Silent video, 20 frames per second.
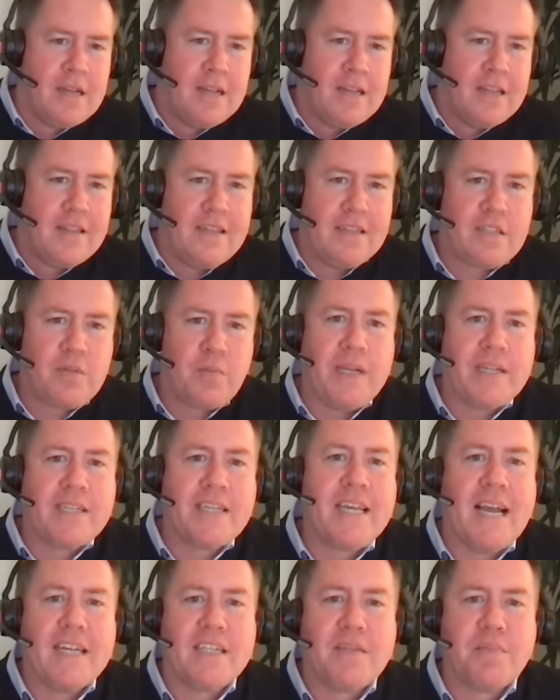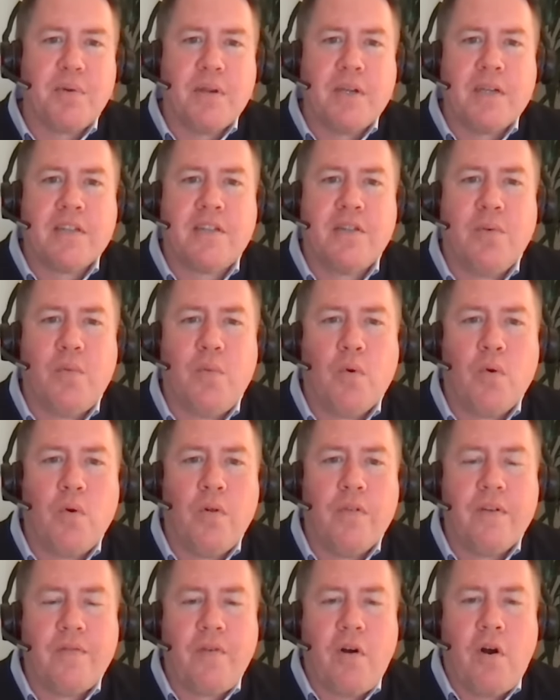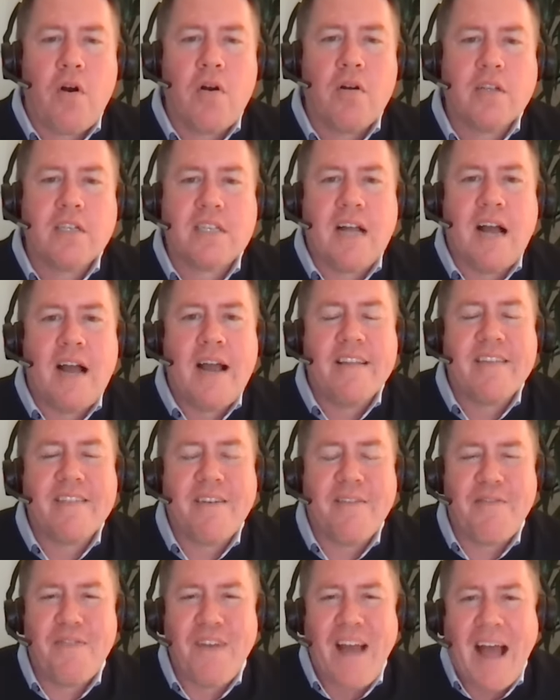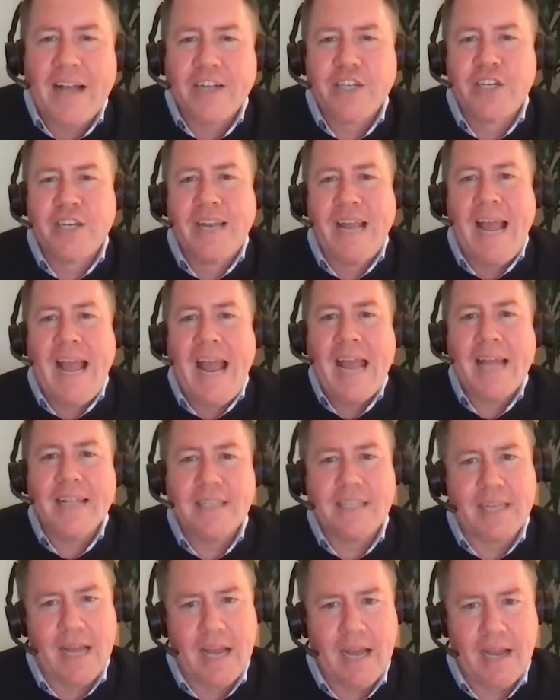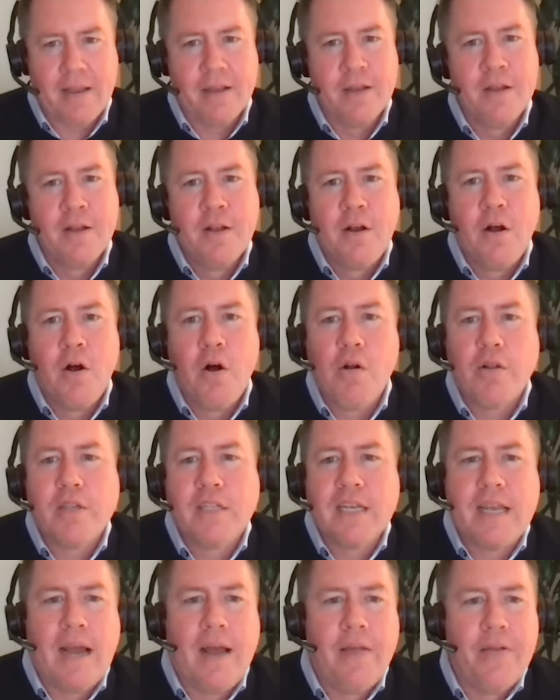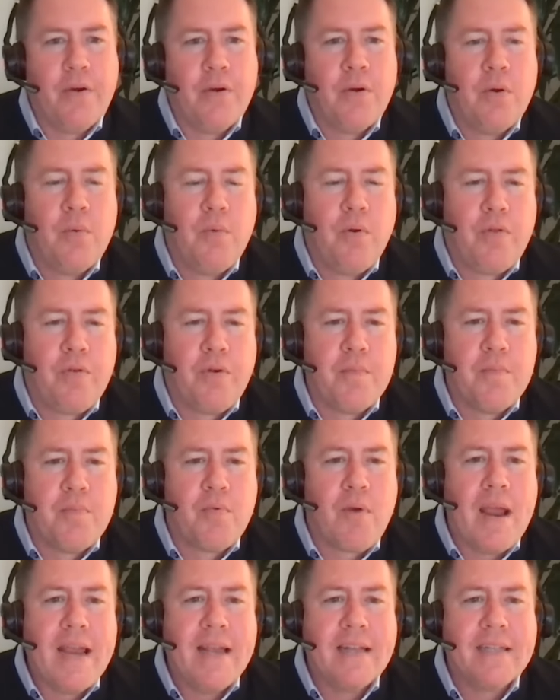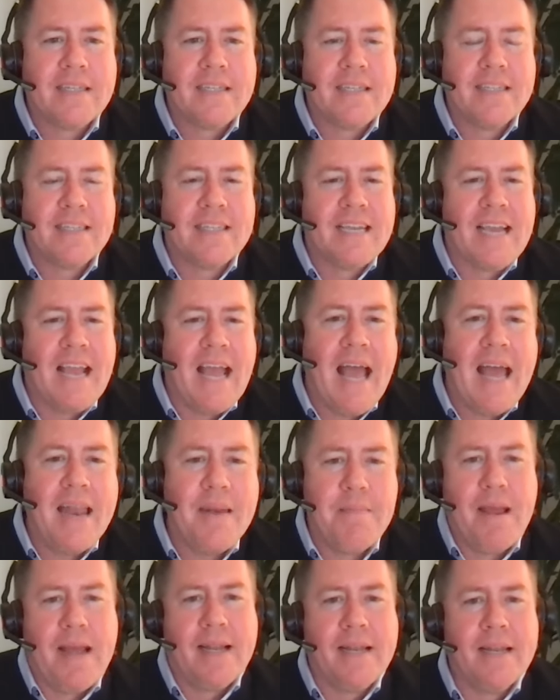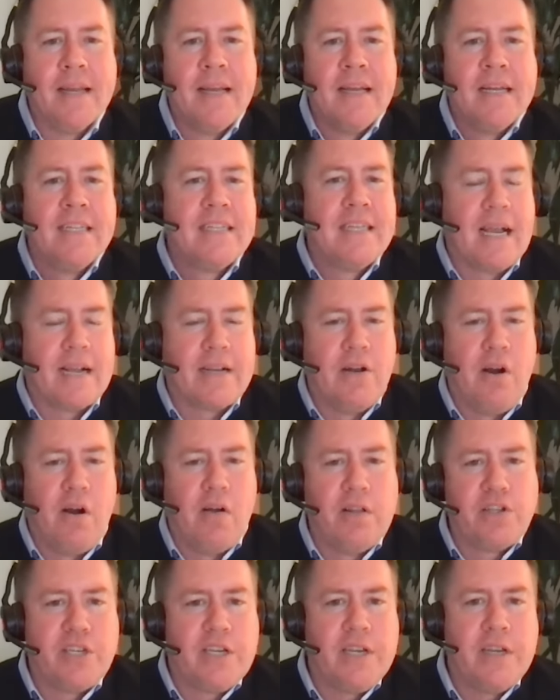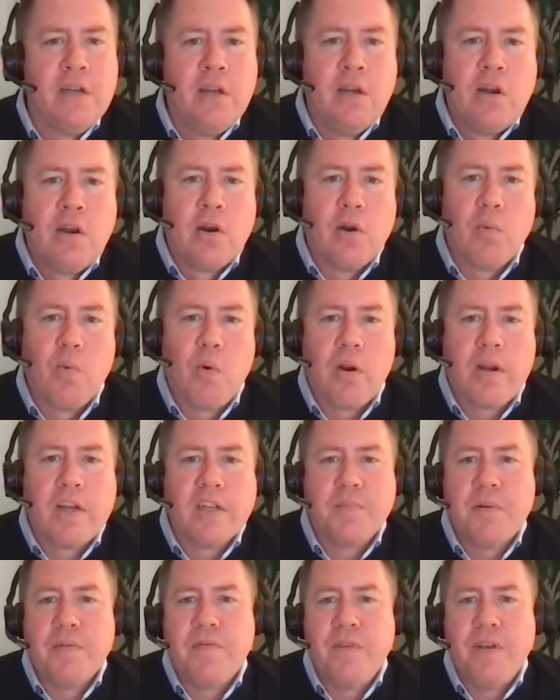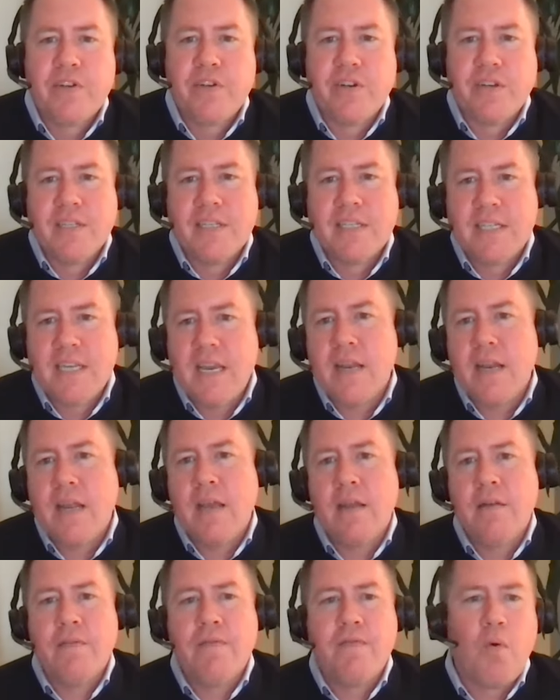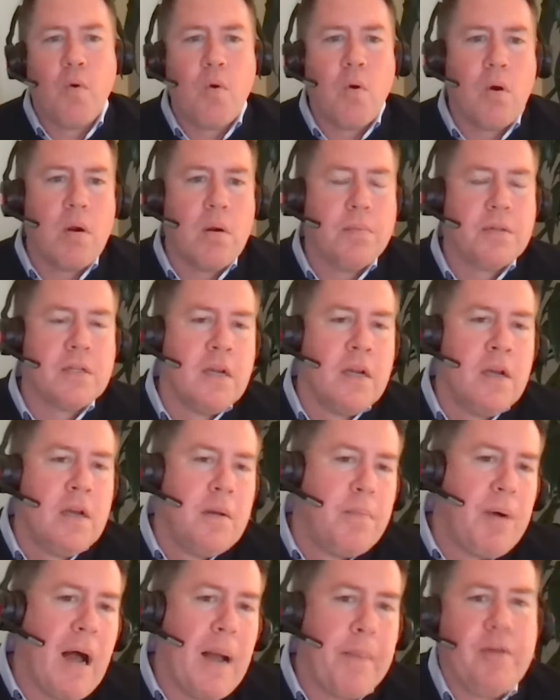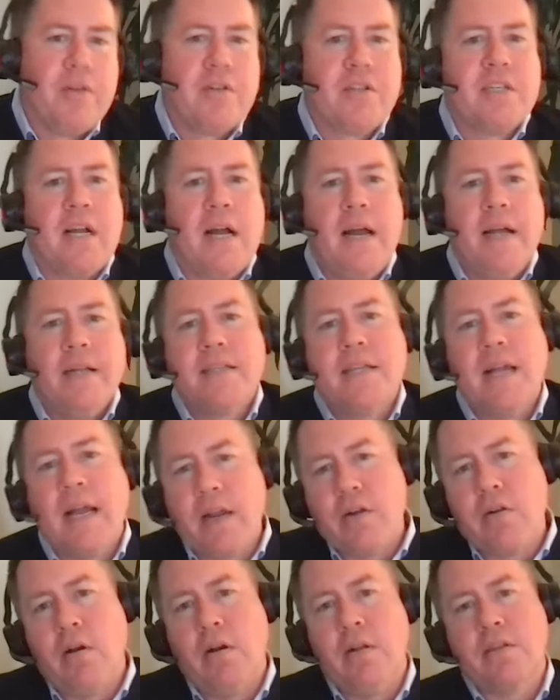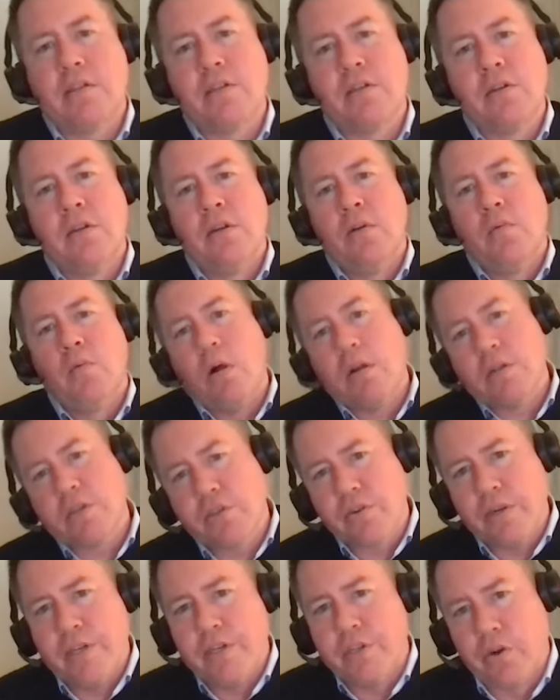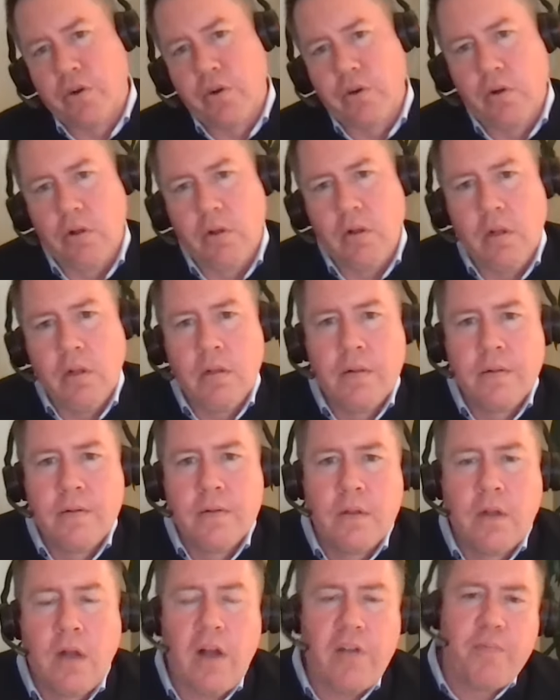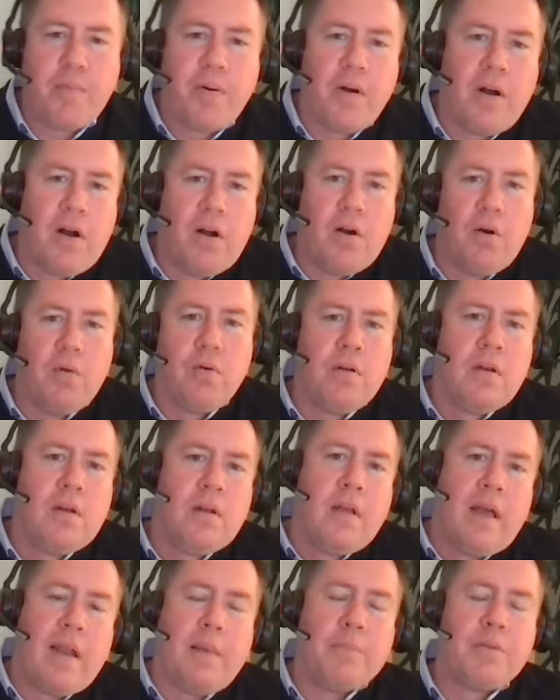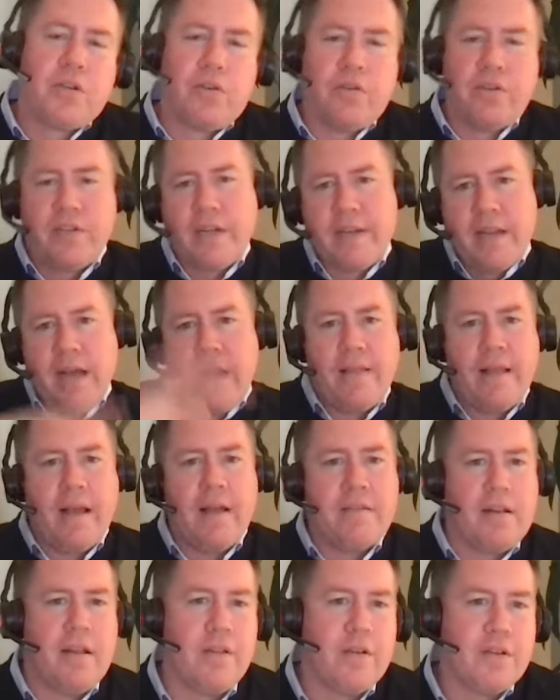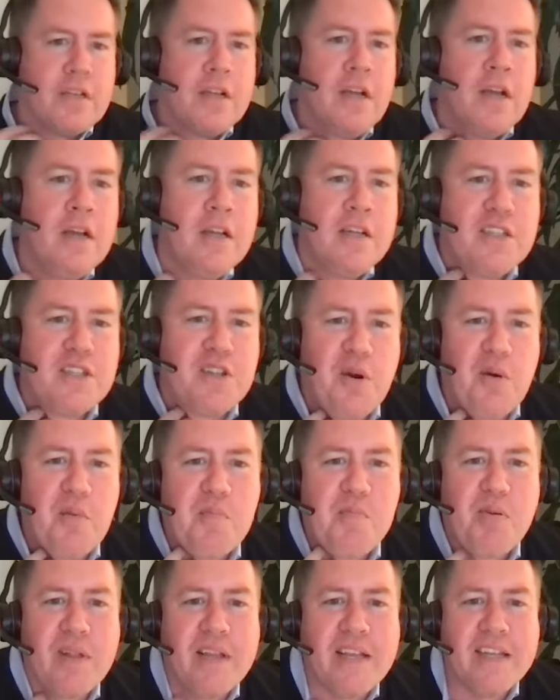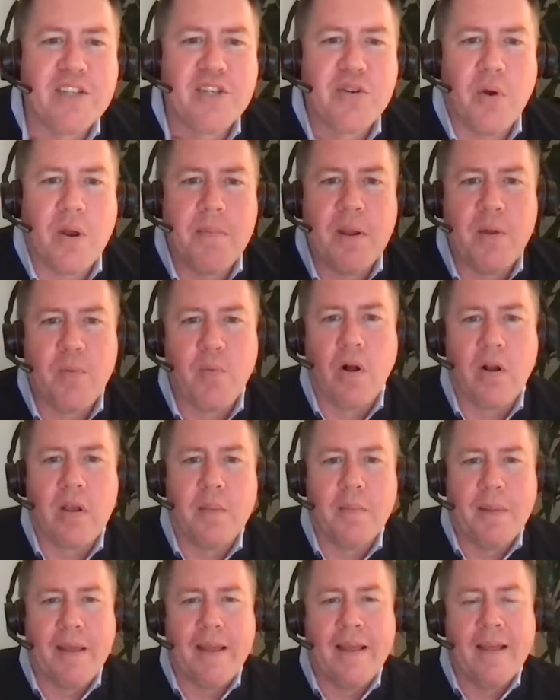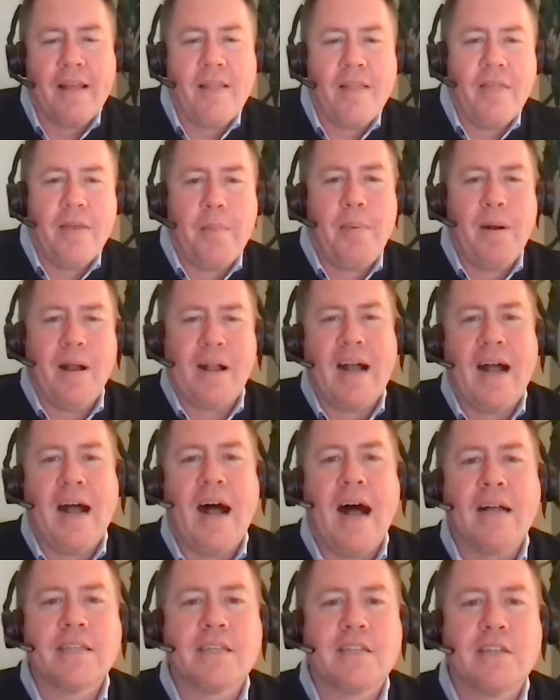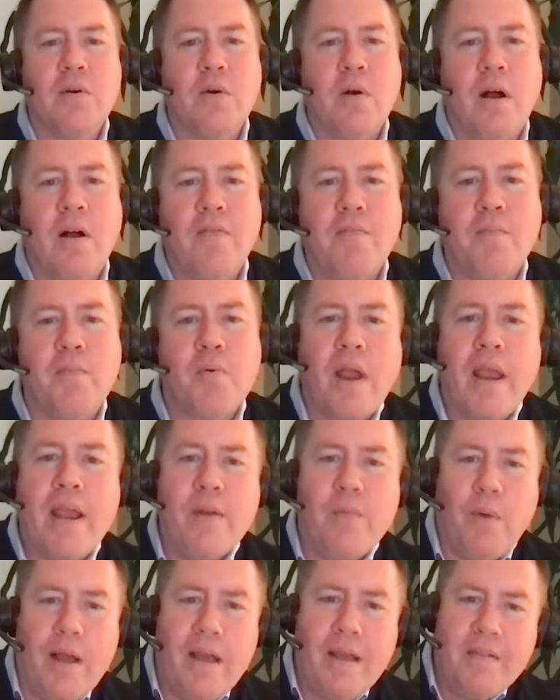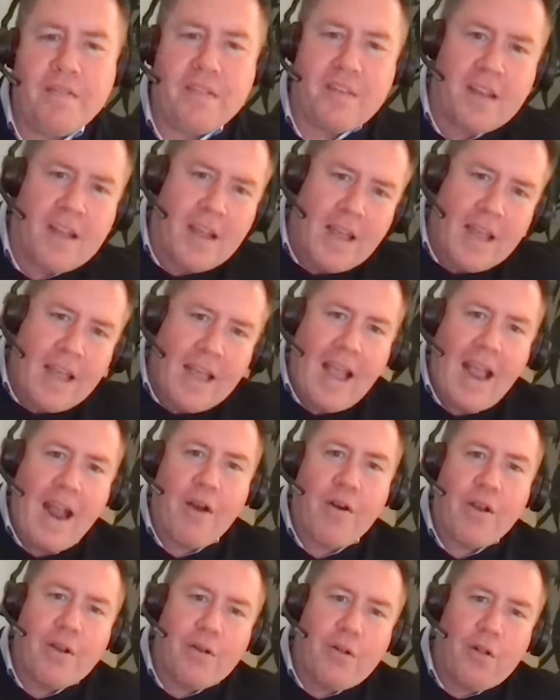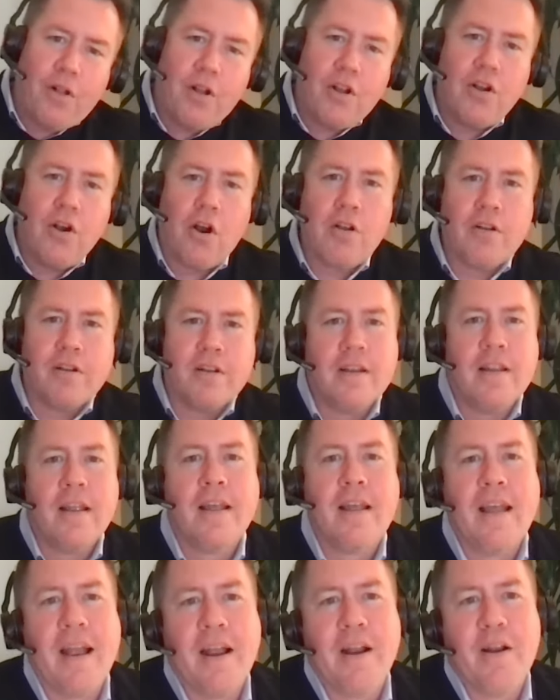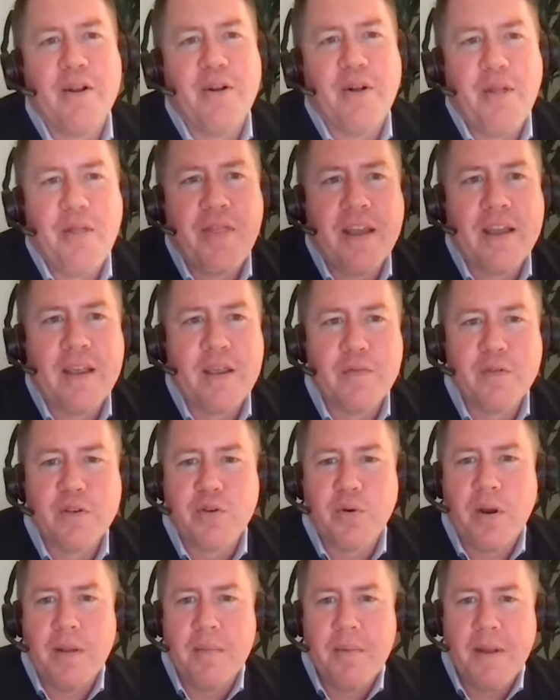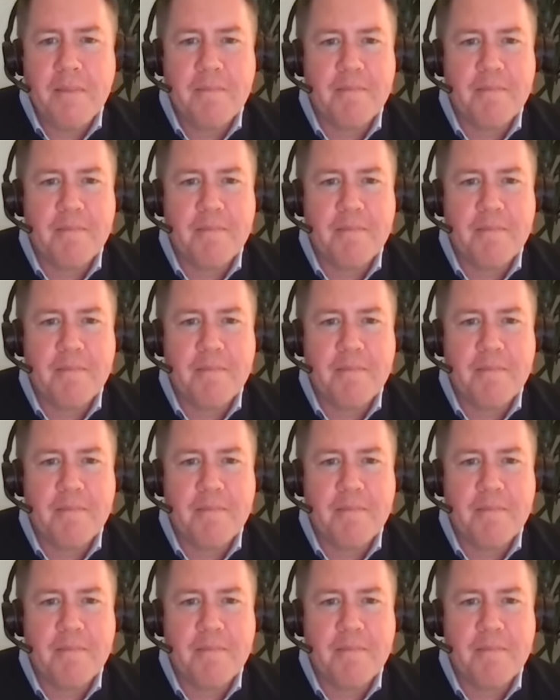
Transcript: This week's guest brings the worlds of art, science, fashion, and tech all together with her brain sensing headband technology. Her work has been featured in CNN, Forbes, Popular Science, TechCrunch, Wall Street Journal, HuffPo, and I'm sure there's like 9,000 others. So please join me in welcoming the Picasso of brainwaves Ariel Garten. Ariel, thank you for joining me.